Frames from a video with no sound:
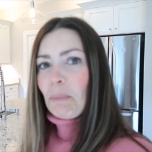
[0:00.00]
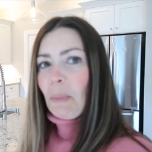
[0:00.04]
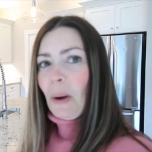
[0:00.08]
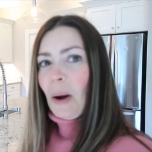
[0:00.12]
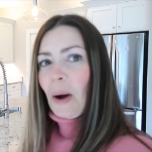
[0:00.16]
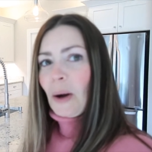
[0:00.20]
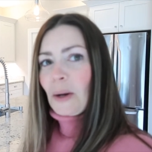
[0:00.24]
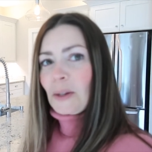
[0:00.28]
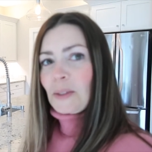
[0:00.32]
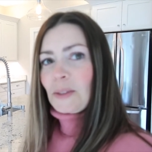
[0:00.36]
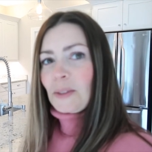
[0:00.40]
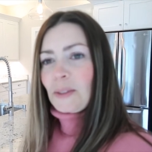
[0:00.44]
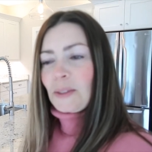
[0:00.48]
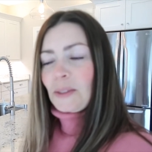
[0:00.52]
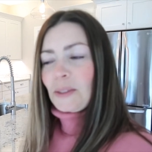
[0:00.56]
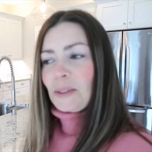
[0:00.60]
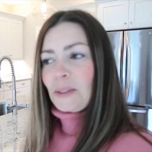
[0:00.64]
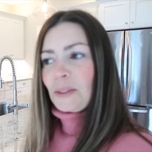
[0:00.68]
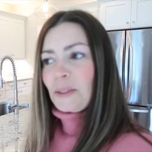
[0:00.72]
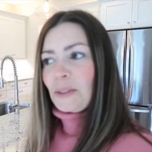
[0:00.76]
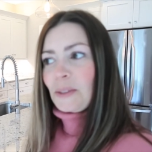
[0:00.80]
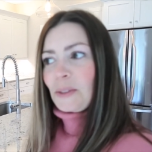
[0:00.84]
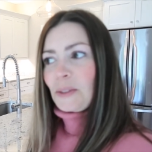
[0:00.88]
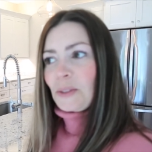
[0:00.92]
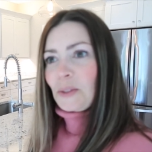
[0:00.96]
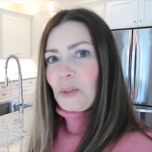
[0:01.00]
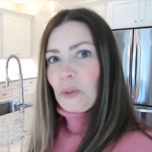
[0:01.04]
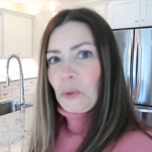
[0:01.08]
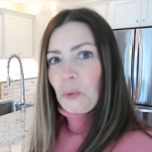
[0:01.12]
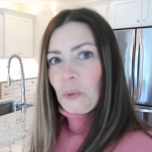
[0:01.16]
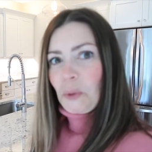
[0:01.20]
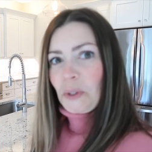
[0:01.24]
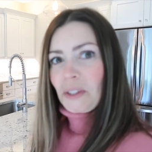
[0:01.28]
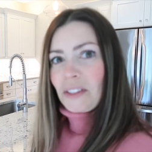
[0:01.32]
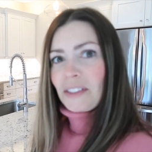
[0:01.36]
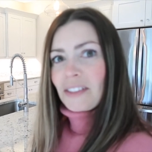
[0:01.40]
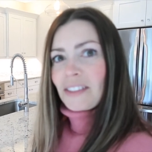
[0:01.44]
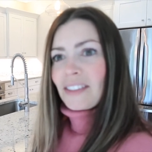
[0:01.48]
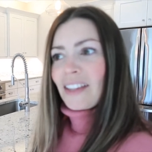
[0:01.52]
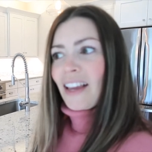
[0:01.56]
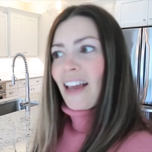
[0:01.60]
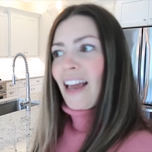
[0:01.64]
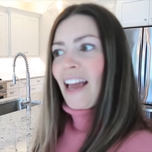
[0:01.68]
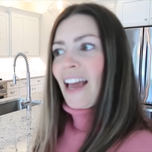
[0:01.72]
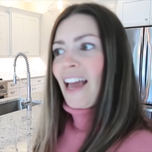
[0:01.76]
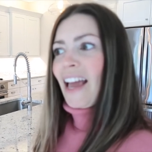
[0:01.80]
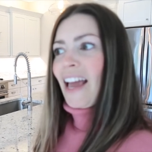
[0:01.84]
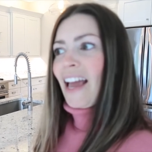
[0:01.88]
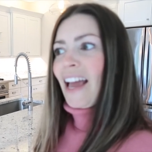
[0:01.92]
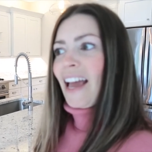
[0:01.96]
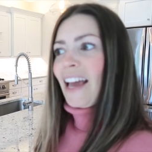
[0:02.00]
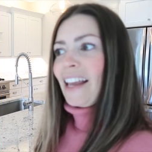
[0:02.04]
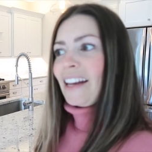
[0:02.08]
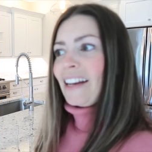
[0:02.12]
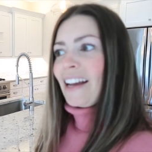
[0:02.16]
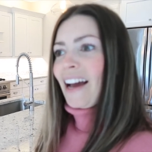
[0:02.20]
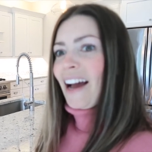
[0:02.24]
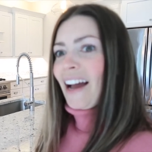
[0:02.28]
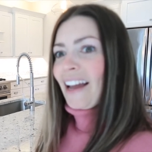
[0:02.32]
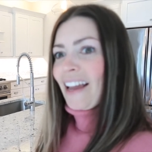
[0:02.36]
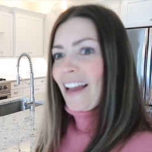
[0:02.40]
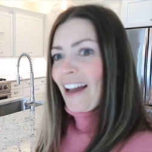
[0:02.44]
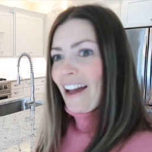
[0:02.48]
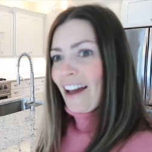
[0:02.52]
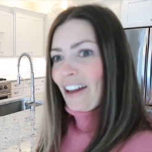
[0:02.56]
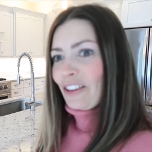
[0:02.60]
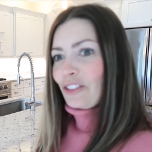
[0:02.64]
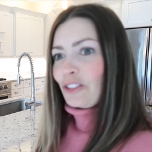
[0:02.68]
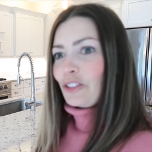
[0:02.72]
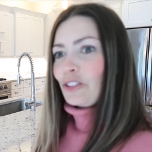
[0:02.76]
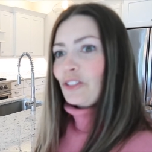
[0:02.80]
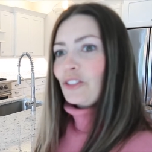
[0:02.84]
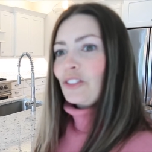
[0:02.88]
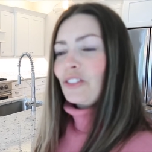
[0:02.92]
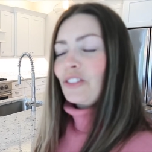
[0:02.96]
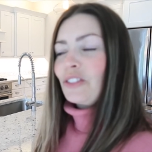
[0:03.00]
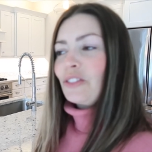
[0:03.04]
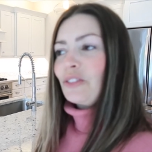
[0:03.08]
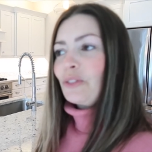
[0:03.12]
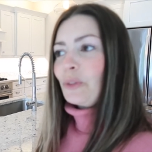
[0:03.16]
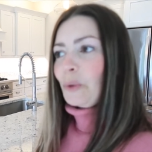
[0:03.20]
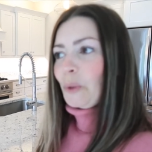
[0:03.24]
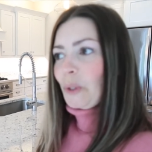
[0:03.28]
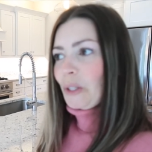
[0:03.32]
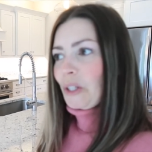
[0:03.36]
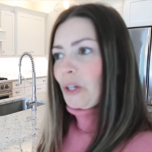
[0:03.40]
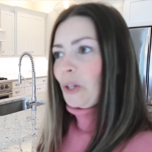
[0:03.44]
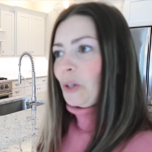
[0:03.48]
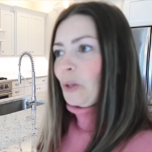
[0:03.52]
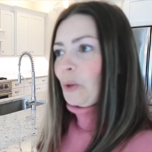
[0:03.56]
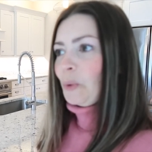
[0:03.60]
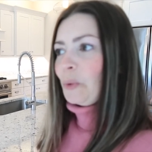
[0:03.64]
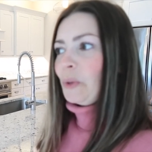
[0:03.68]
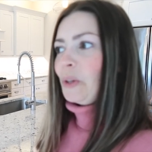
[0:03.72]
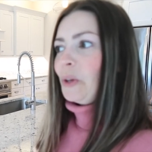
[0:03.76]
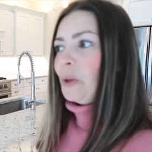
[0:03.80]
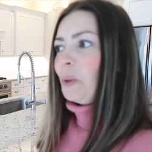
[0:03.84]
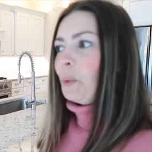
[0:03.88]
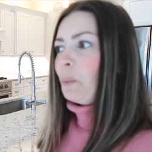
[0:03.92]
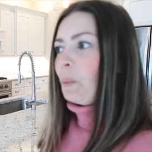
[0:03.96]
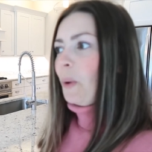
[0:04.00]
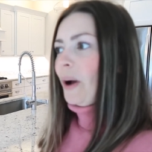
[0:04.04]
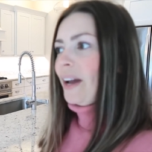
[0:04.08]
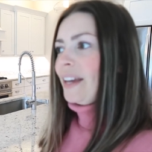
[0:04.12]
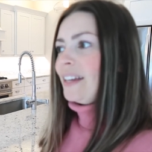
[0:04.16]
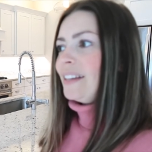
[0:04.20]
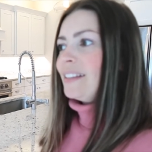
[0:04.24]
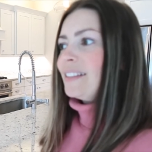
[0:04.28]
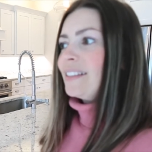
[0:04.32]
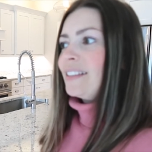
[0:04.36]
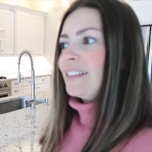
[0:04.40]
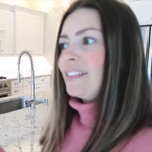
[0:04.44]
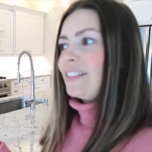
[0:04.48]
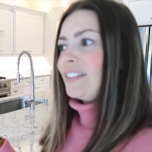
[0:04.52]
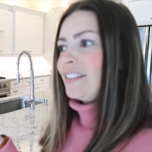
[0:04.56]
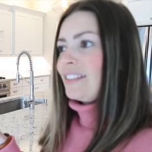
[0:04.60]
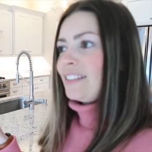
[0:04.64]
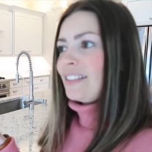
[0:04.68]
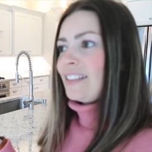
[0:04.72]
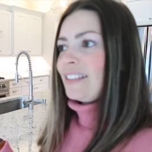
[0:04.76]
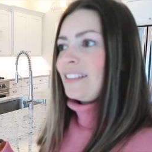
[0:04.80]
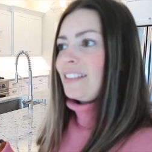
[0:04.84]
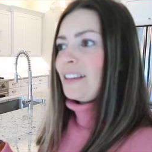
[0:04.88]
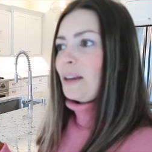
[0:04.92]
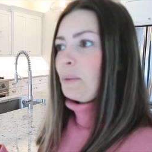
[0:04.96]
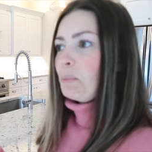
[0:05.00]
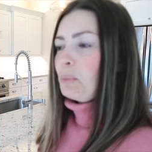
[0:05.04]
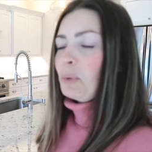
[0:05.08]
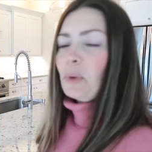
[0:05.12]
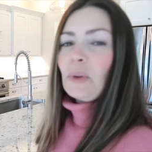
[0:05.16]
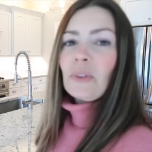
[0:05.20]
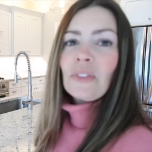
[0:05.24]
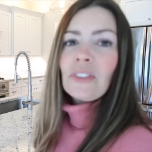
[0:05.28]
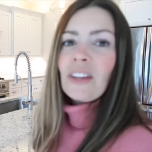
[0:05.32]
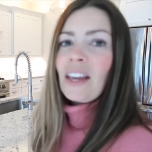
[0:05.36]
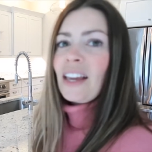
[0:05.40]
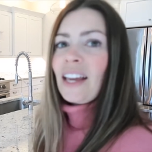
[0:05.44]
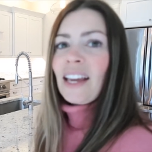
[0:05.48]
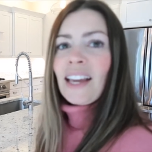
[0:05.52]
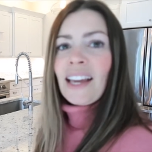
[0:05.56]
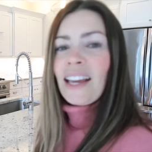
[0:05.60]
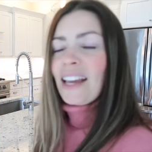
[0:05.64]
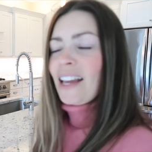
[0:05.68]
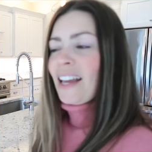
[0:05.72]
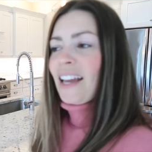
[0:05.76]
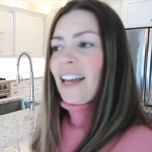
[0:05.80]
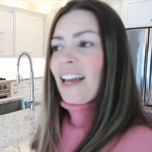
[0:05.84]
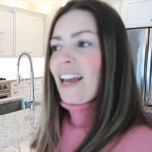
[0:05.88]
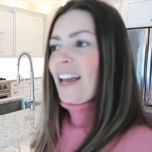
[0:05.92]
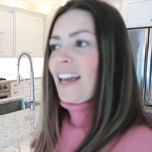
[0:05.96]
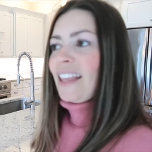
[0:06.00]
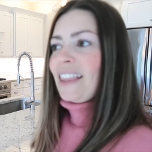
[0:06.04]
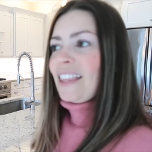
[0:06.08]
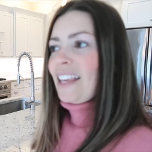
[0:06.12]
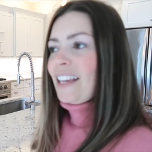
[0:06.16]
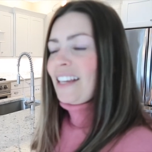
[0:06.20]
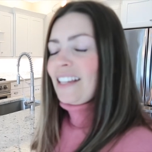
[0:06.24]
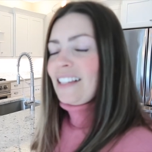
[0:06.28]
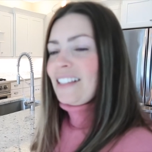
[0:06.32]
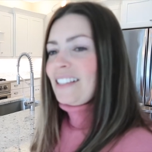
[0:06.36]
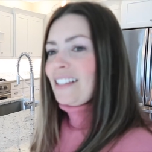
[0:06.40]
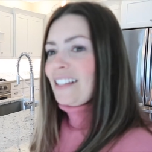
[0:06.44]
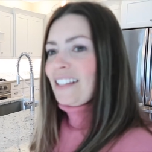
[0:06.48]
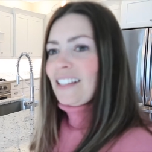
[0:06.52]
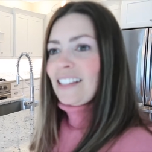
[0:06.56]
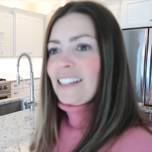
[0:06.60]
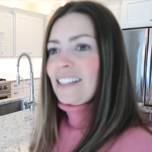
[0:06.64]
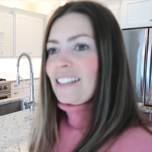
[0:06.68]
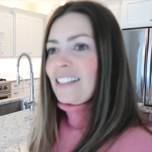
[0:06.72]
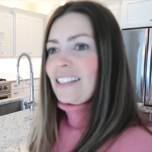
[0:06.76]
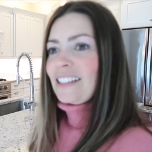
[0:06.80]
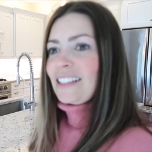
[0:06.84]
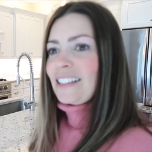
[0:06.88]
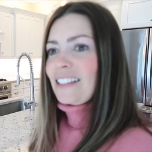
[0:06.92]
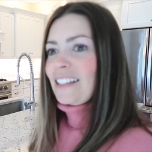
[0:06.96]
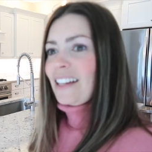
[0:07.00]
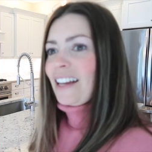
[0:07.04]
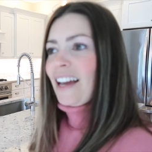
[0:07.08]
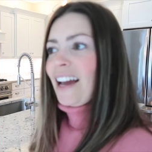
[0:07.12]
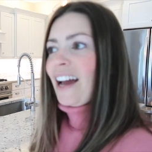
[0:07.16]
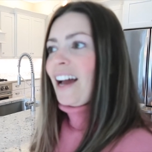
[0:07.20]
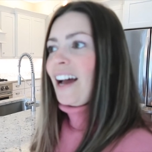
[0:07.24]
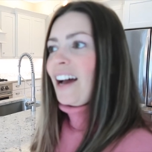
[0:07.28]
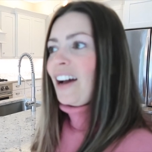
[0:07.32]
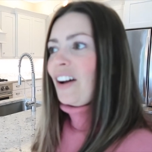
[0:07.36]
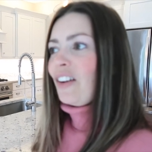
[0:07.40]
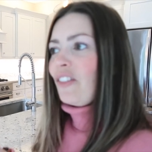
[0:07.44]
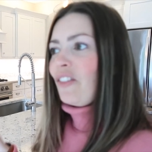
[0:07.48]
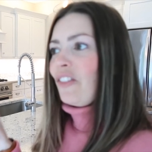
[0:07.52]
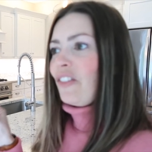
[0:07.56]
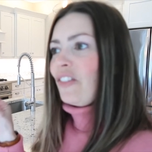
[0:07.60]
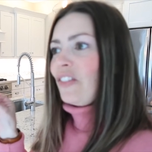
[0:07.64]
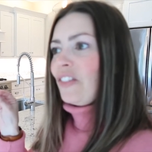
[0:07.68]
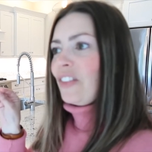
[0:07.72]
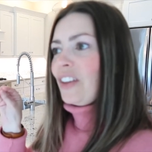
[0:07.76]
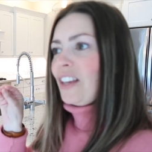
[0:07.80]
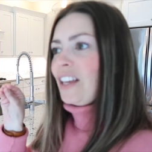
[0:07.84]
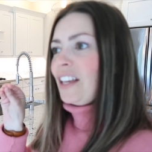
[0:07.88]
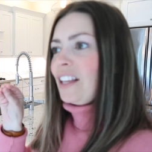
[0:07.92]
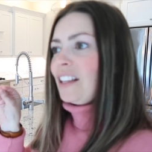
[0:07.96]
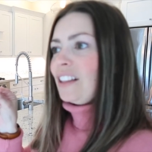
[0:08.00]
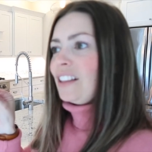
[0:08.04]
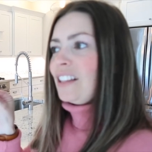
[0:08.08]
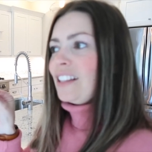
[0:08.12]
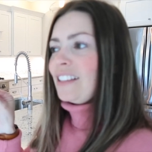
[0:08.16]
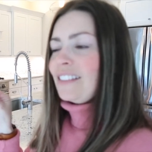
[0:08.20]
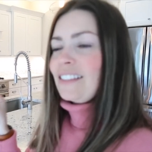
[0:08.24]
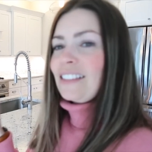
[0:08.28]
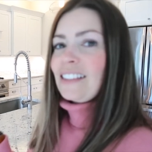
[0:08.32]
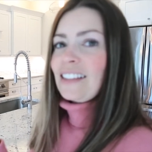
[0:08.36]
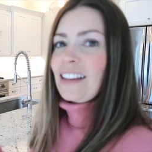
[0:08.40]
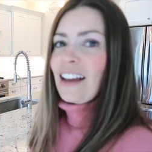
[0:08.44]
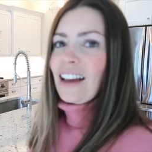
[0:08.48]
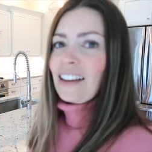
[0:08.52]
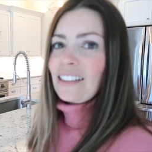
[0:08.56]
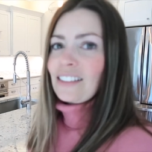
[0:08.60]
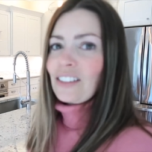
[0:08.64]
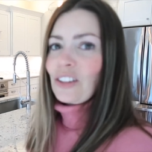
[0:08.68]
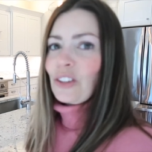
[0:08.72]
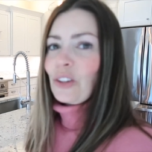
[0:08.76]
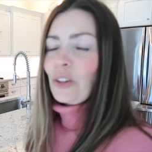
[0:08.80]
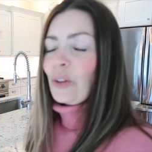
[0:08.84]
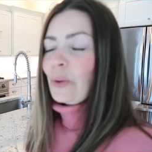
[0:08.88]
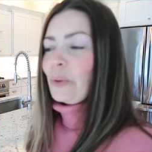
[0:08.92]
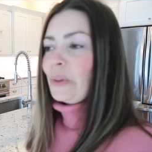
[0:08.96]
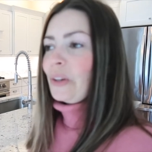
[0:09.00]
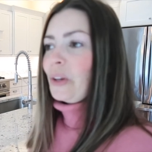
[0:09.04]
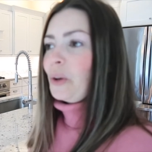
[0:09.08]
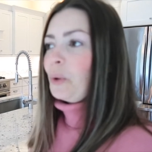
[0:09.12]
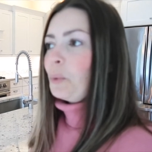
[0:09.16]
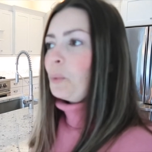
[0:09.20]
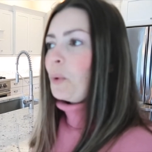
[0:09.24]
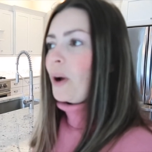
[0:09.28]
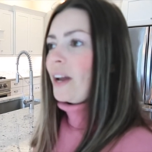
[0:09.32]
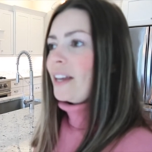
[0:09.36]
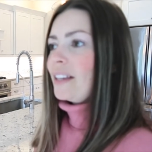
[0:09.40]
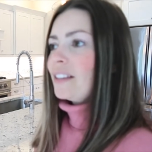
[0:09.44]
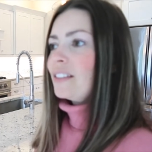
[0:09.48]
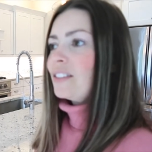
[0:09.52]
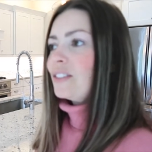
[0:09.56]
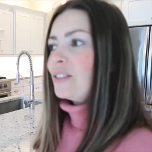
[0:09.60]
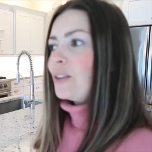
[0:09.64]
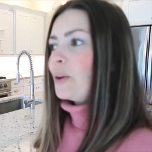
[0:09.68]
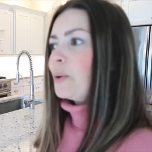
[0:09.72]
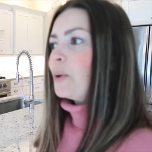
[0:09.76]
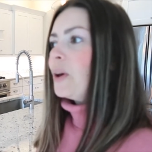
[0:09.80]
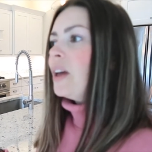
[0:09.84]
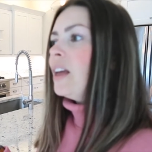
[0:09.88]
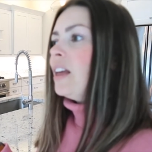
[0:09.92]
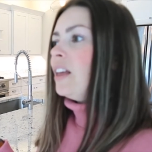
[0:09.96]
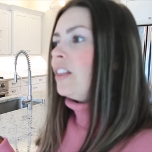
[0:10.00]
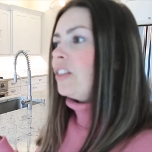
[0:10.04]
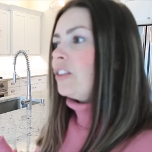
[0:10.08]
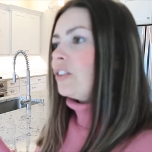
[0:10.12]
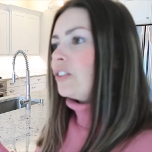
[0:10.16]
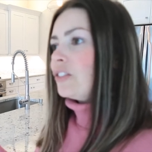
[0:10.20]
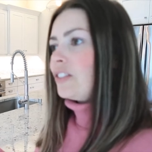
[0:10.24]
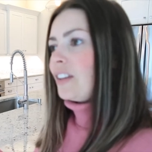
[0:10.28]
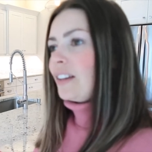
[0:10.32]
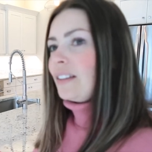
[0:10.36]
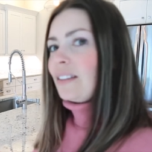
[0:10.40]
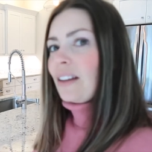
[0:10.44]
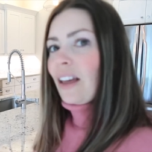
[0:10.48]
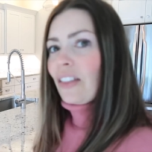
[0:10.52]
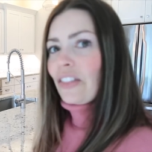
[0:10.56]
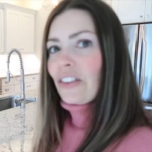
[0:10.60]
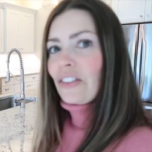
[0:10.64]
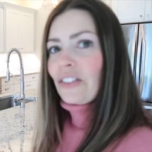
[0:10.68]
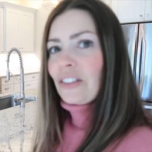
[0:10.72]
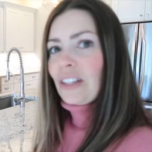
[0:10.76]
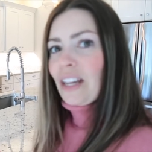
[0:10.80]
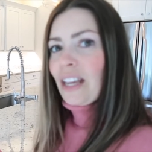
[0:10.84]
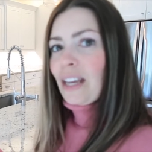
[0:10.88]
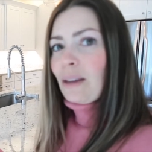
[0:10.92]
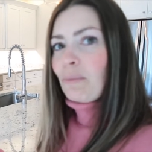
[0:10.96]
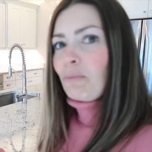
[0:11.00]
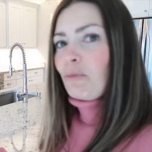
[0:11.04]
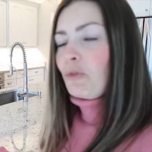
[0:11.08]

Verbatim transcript: box stores, and I asked for Colonial White to see samples, and they didn't have it listed as Colonial White. So there's another name